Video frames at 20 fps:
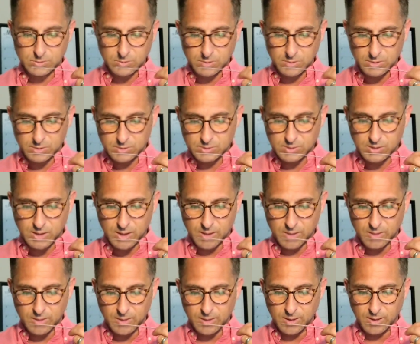I mean, it's
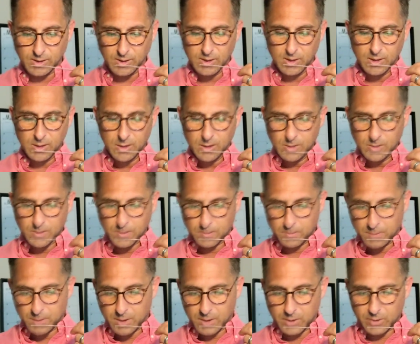got the
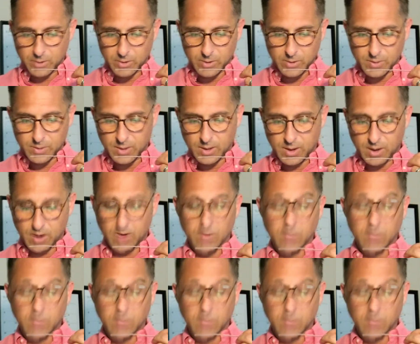butter in there,